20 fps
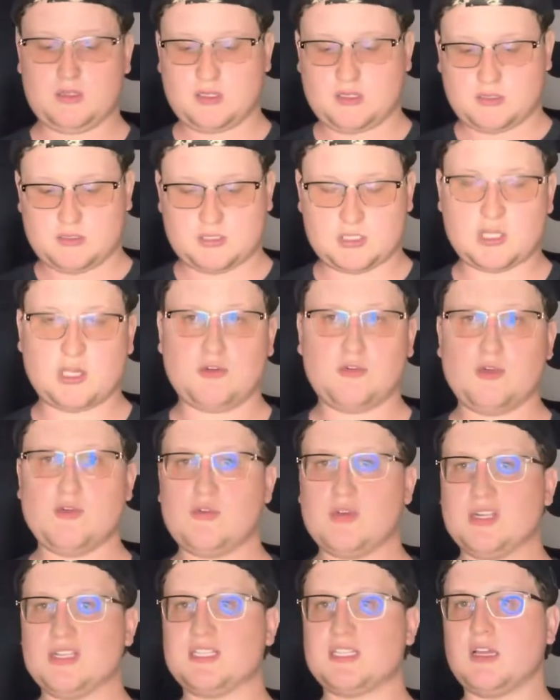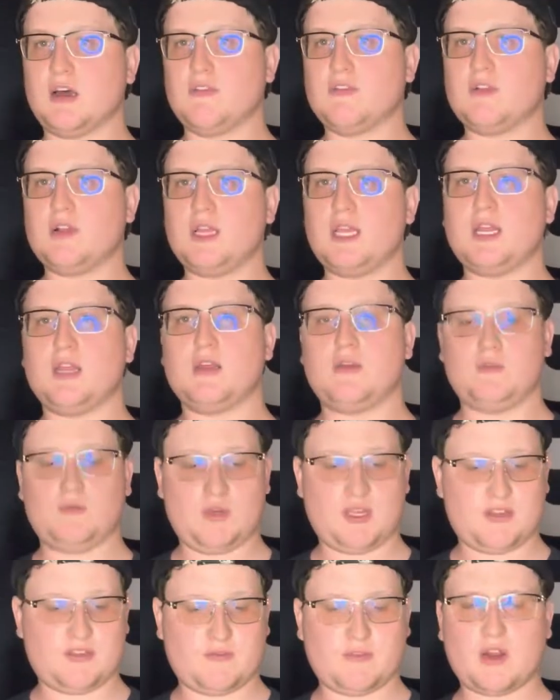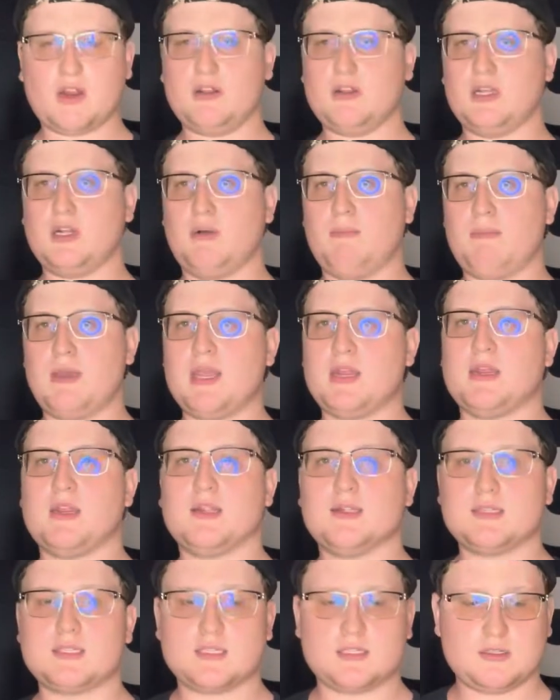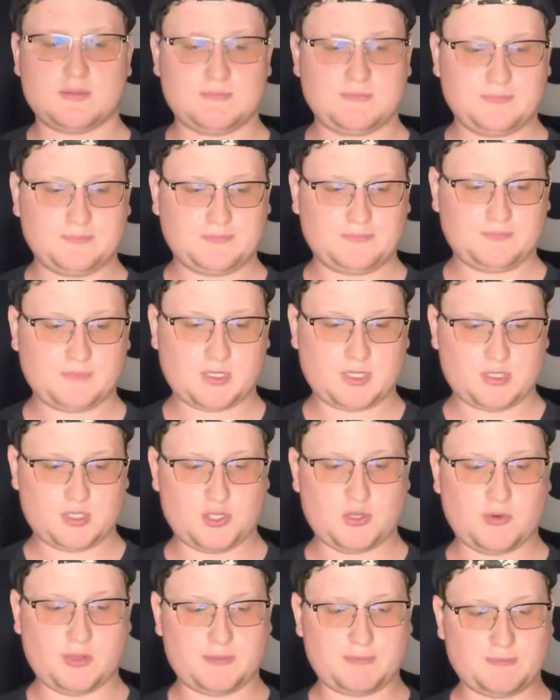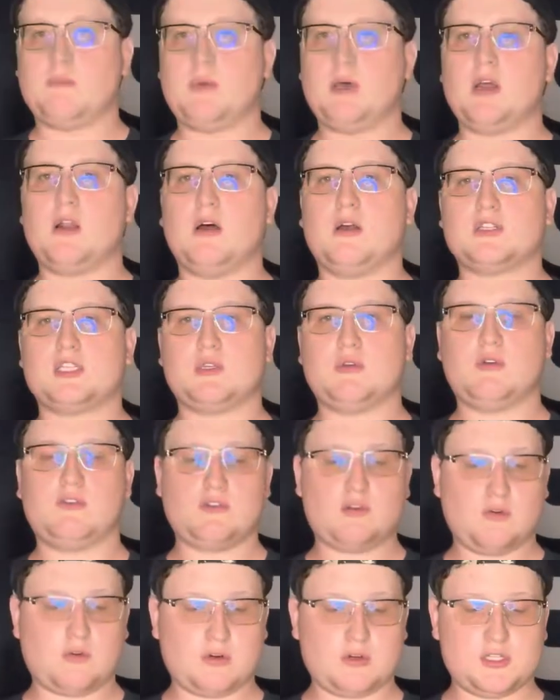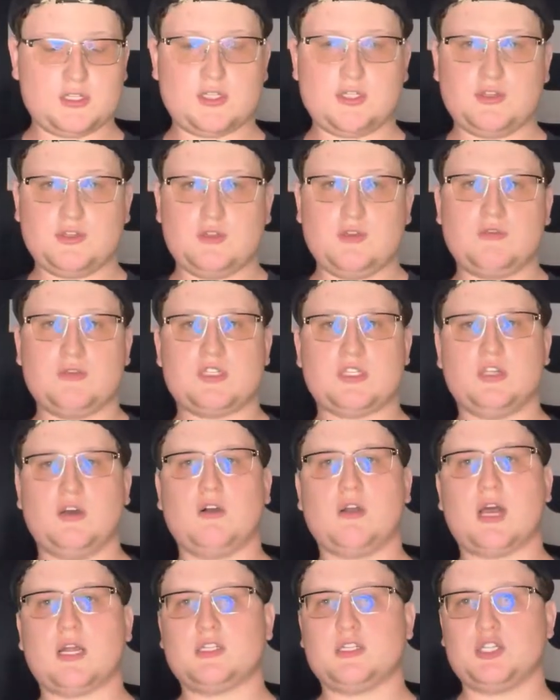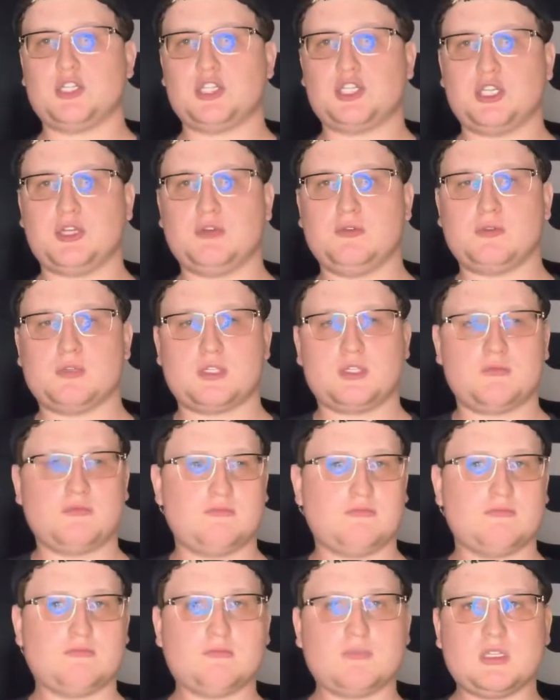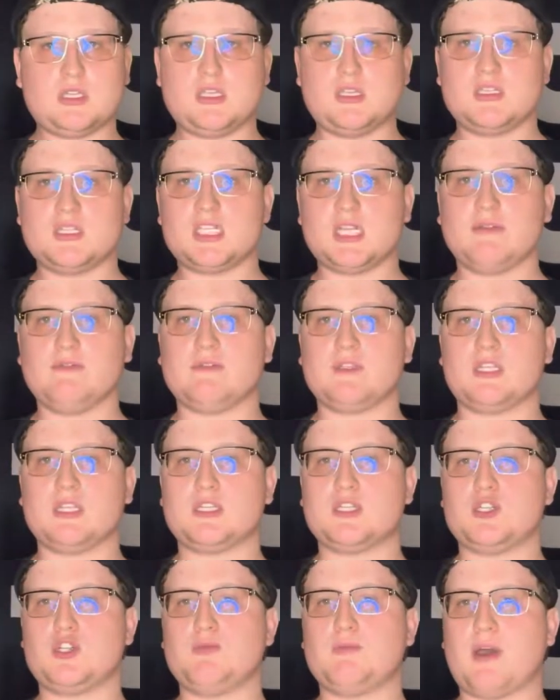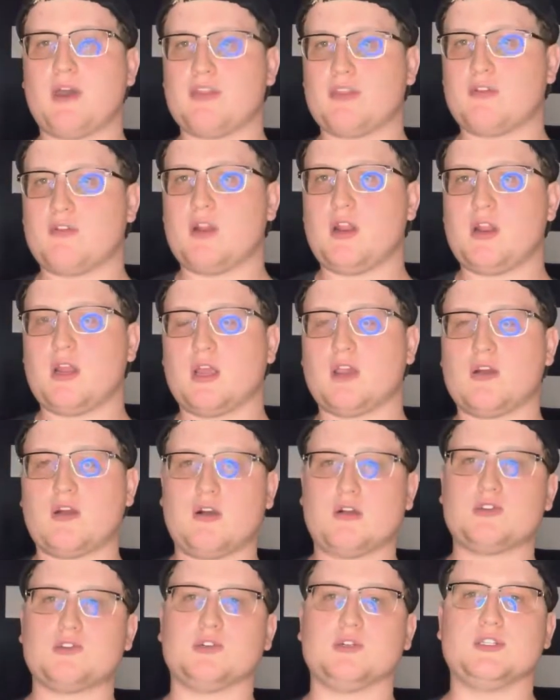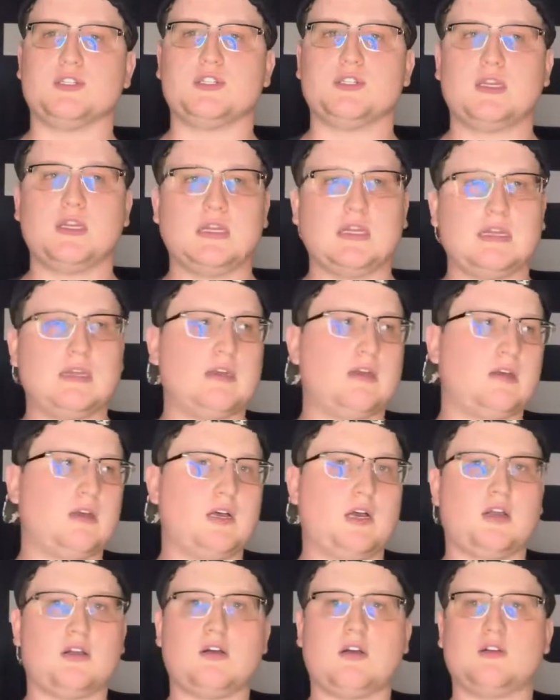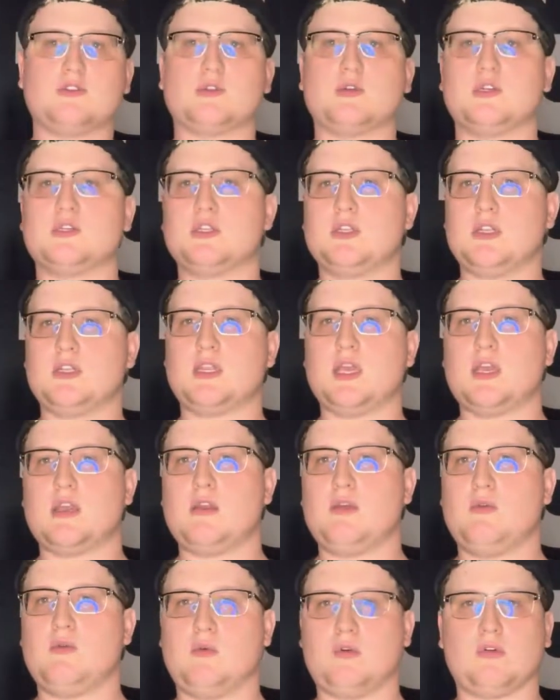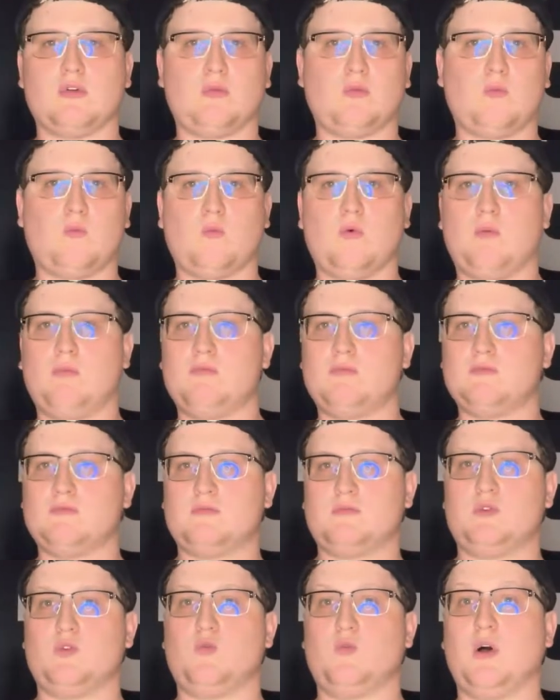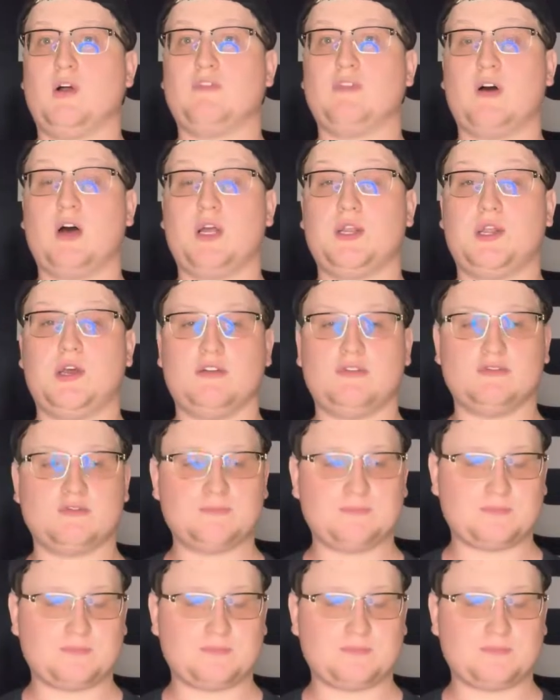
So you could self-clean it with very little maintenance to it. But also, of course, you still got to shoot the 7.62x39 cartridge, a cartridge that they were well fond of.